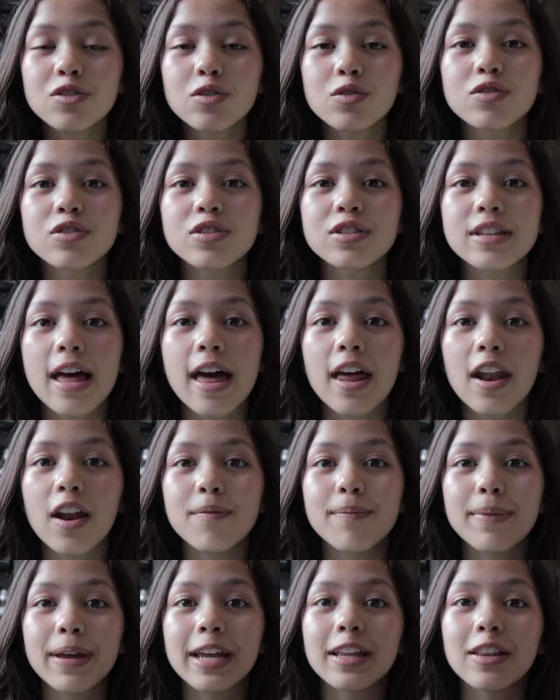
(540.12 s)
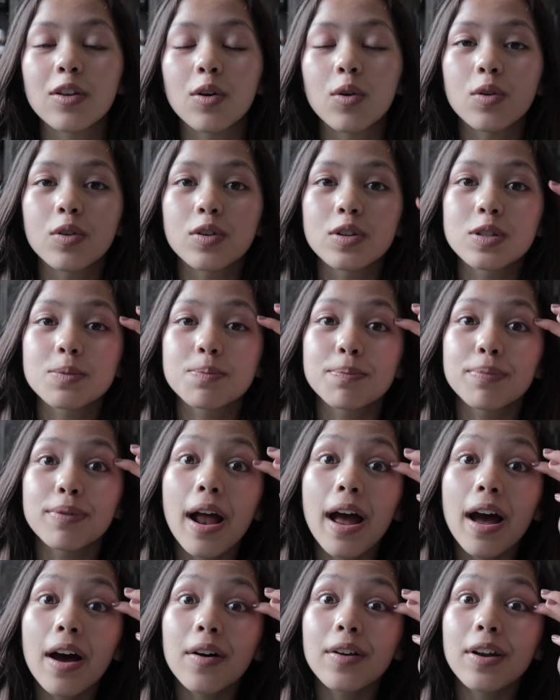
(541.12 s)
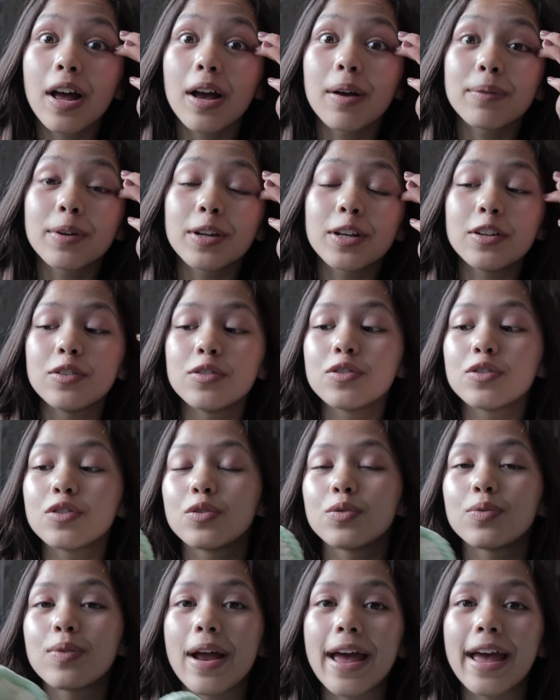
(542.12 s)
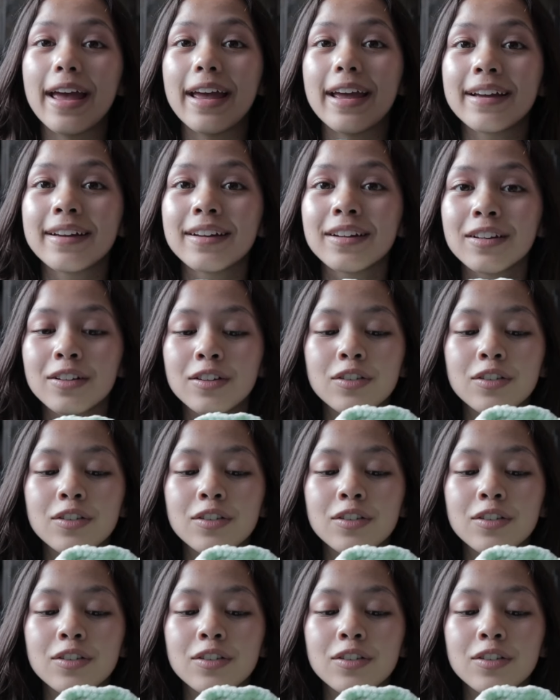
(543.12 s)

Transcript: So instead of making the horns brown, I'm going to use gray